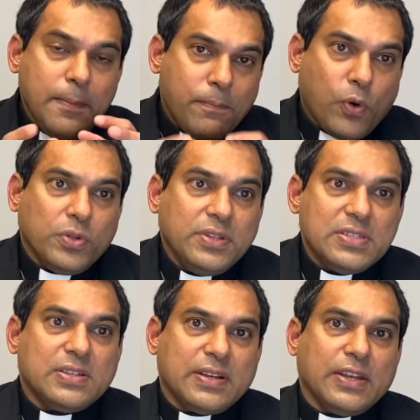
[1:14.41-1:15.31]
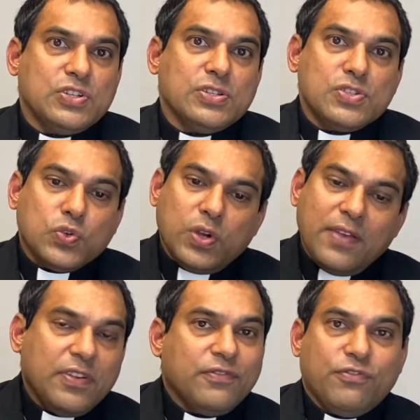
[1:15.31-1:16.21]
both these traditions could
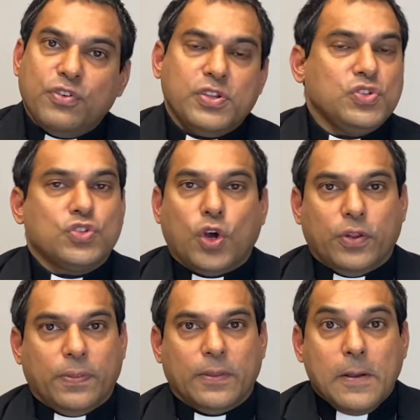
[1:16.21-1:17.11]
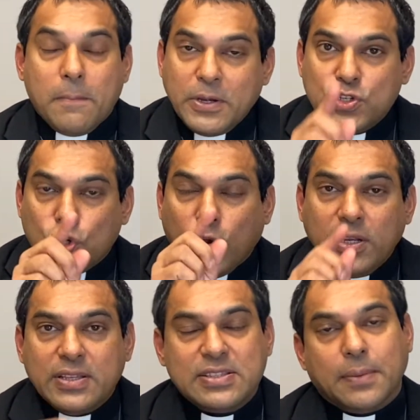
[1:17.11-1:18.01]
have influenced John, but John
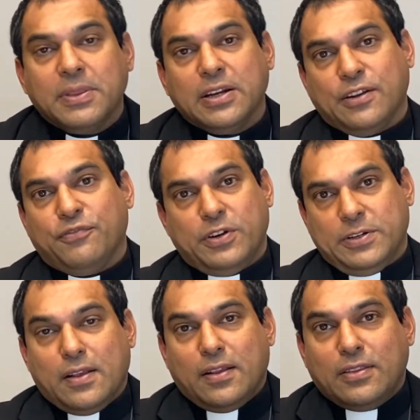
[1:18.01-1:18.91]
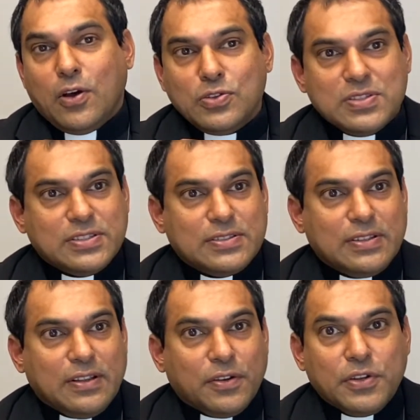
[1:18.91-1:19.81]
does something different. Now,
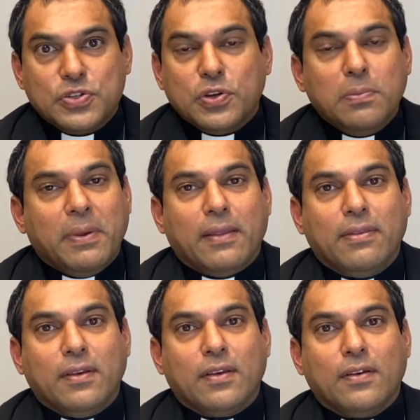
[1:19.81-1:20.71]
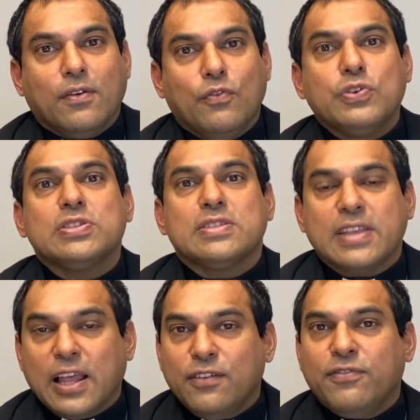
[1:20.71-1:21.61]
ritual bathing was
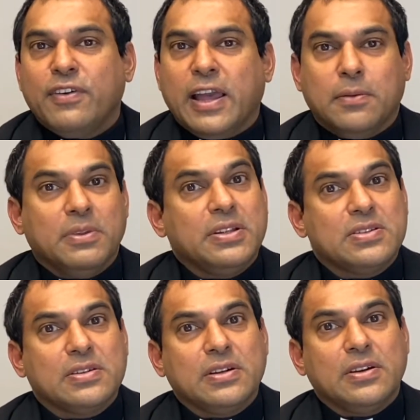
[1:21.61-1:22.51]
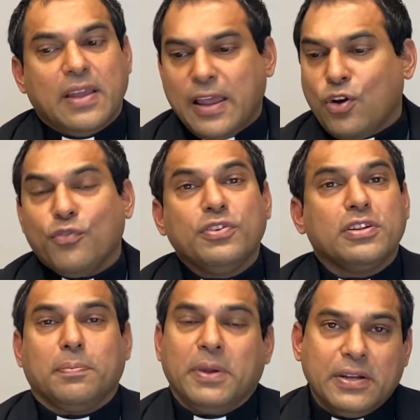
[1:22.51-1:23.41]
self-administered and often
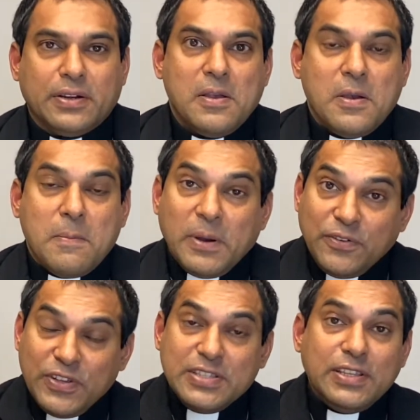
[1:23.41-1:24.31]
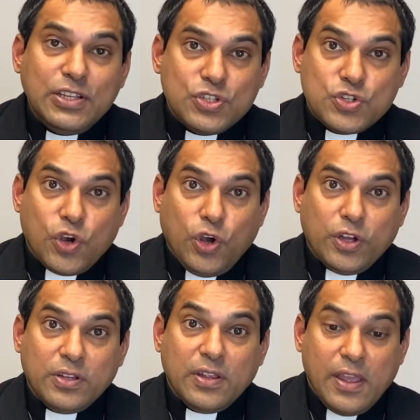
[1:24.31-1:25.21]
repeated. But we see
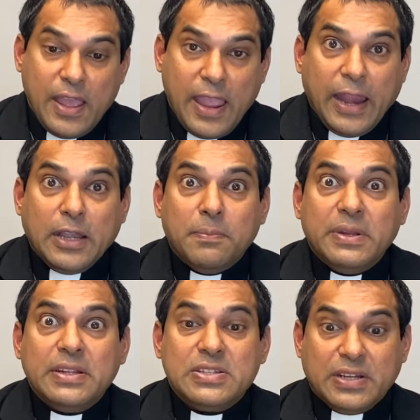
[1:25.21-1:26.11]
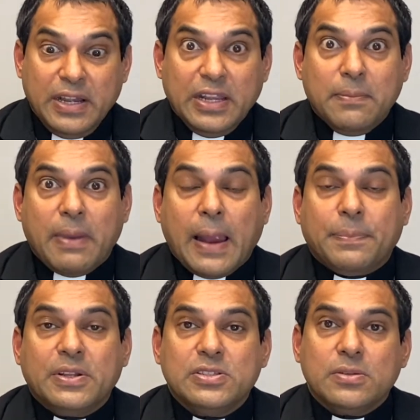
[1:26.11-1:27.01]
John administering
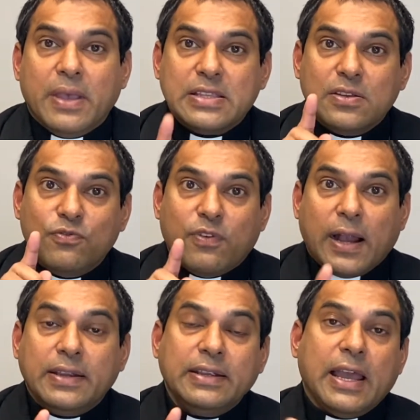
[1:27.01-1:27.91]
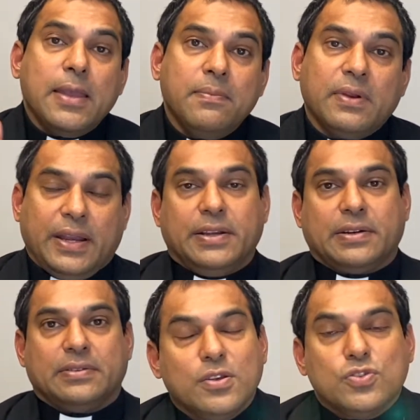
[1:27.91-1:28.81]
baptism as a one-time rite.
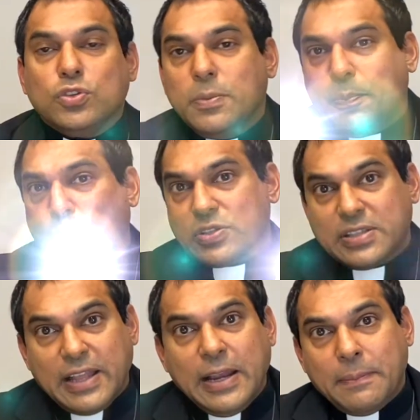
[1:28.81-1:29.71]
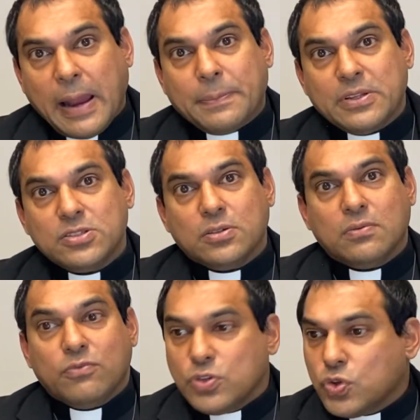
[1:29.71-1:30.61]
So the proselyte
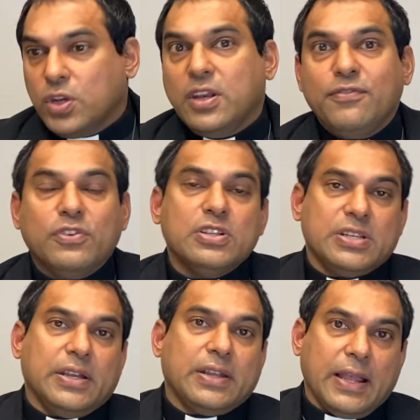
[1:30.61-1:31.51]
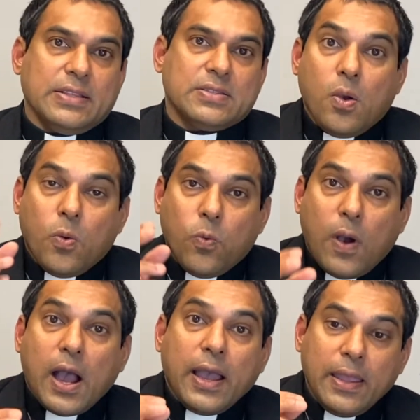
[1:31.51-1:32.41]
baptism was only for the Gentiles.
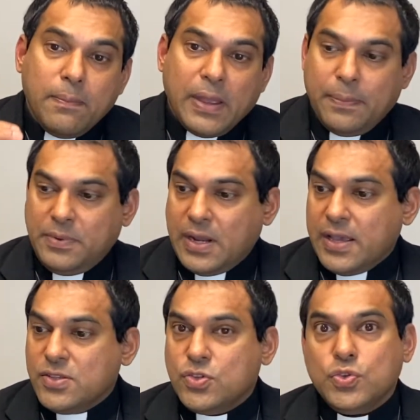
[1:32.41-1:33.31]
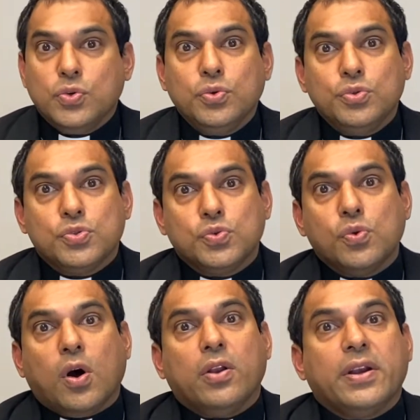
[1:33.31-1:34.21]
Why baptize Jews
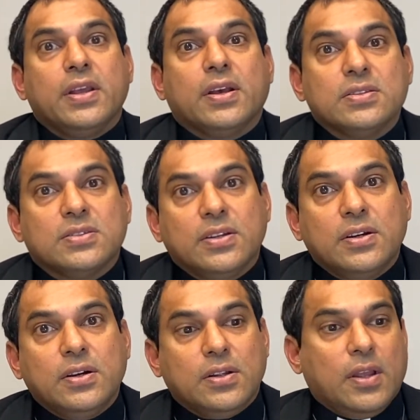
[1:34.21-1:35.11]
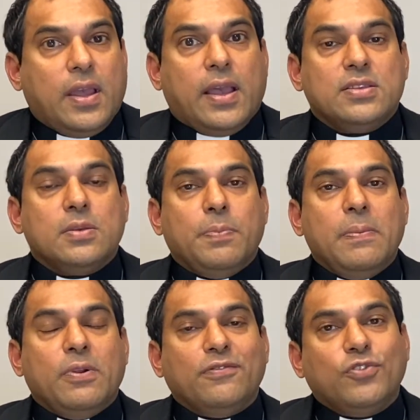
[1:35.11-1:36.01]
who are already considered as the
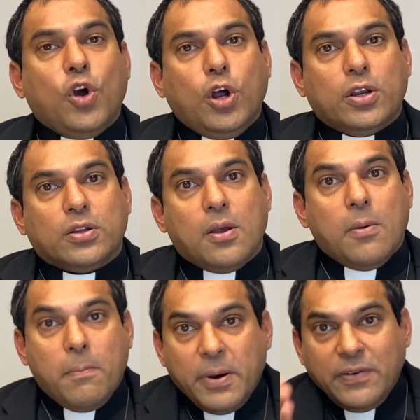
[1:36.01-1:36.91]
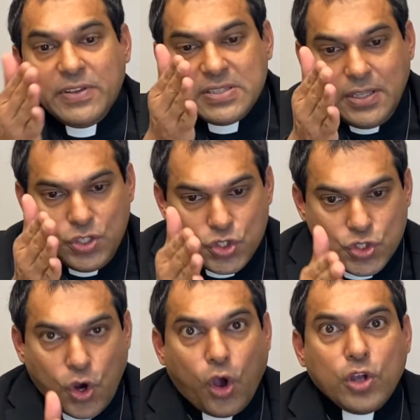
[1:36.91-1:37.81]
people of God? But we see
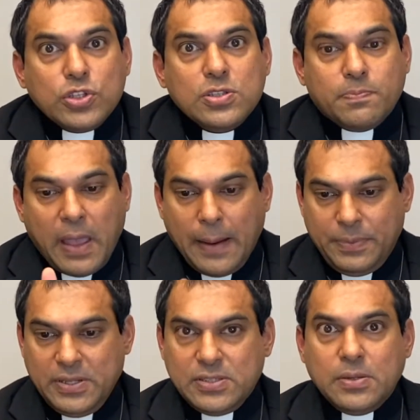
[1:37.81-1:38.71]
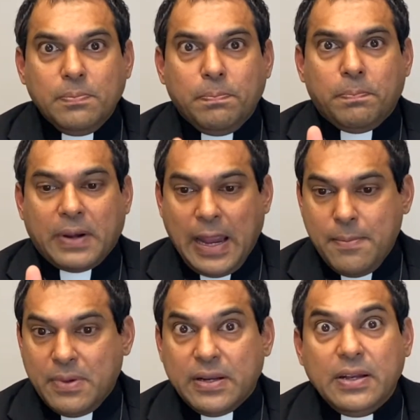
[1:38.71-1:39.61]
John's baptism
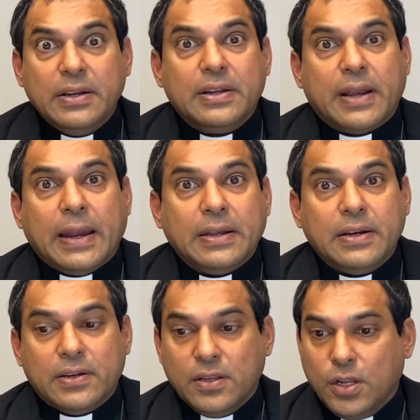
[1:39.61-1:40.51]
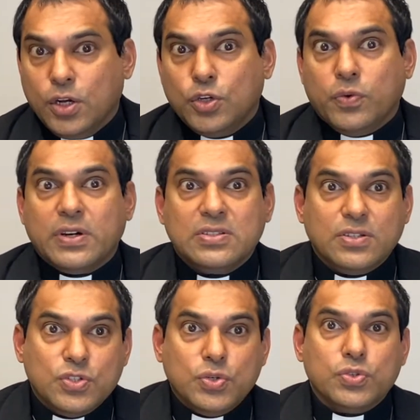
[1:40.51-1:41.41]
primarily directed towards
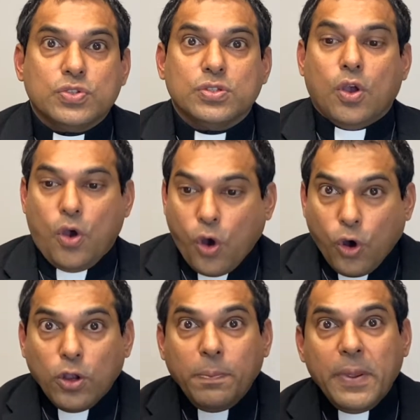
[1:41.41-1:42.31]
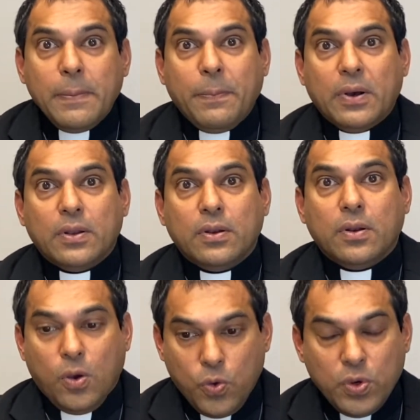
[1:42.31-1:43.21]
the Jews. All people
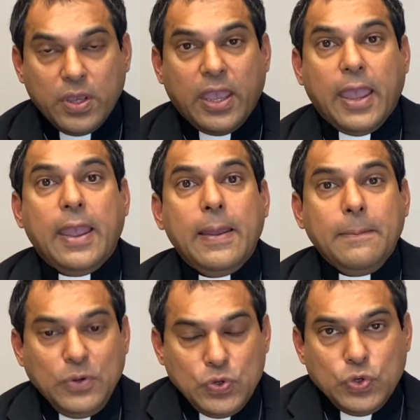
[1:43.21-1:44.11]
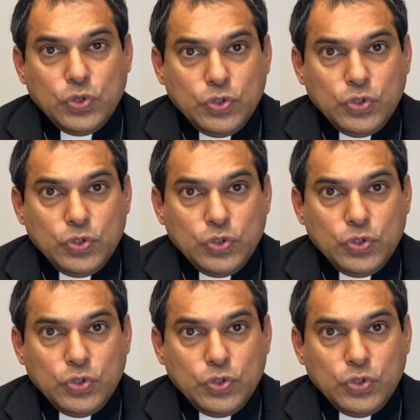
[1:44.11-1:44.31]
who came to